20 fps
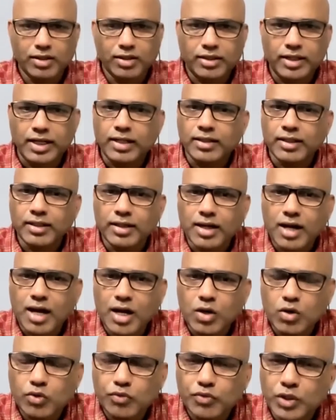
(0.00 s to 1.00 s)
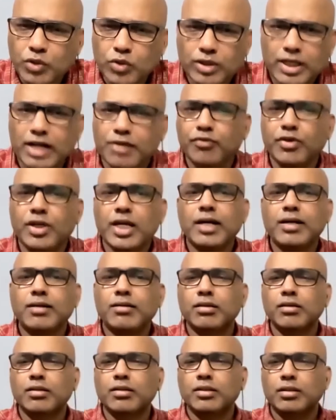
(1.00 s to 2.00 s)
Till now, we know that we had
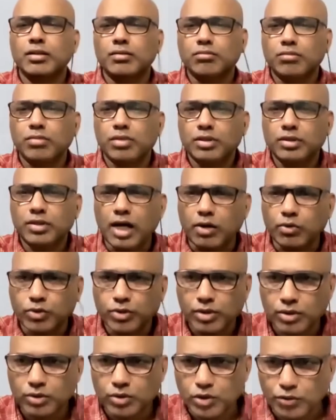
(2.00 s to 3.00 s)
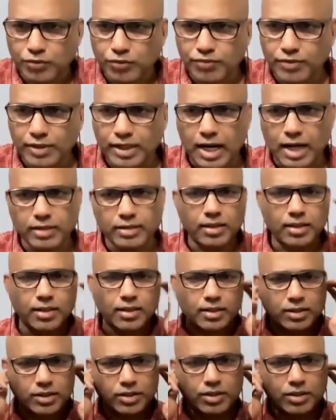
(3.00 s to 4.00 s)
thousands of
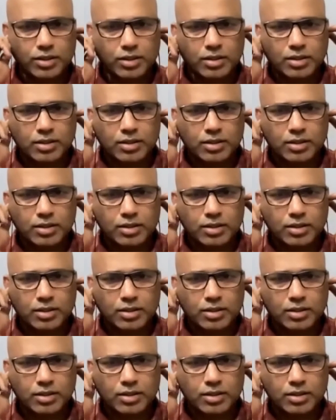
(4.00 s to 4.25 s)
rajas,